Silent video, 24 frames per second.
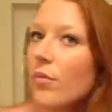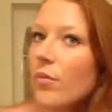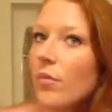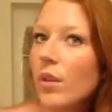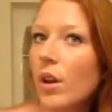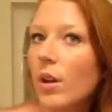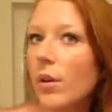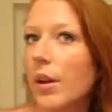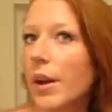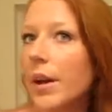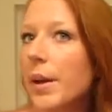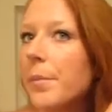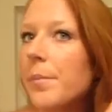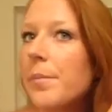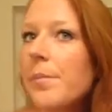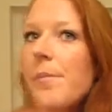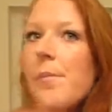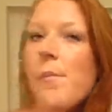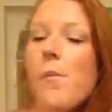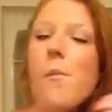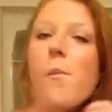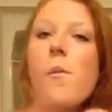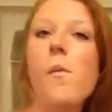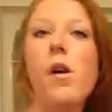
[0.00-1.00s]
Okay,
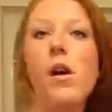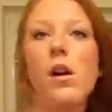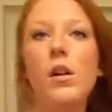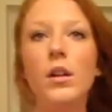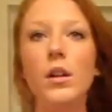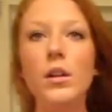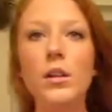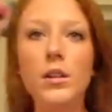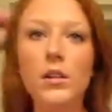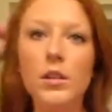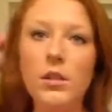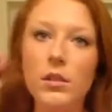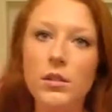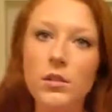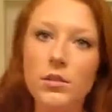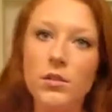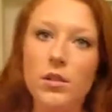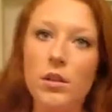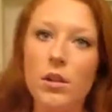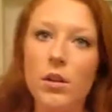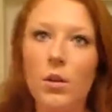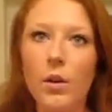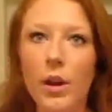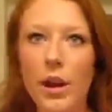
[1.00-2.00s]

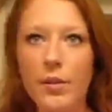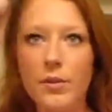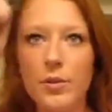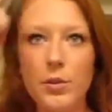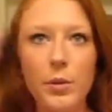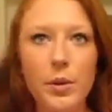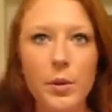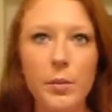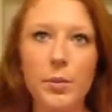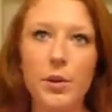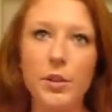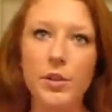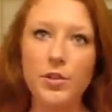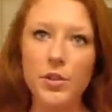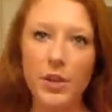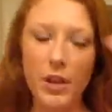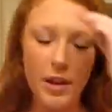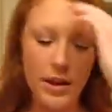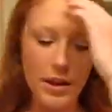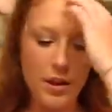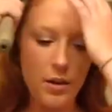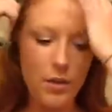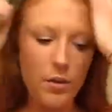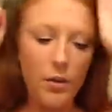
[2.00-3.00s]
so after we brush that
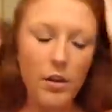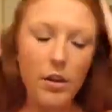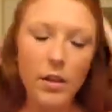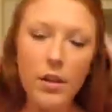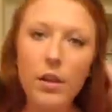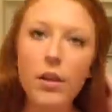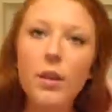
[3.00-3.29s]
out,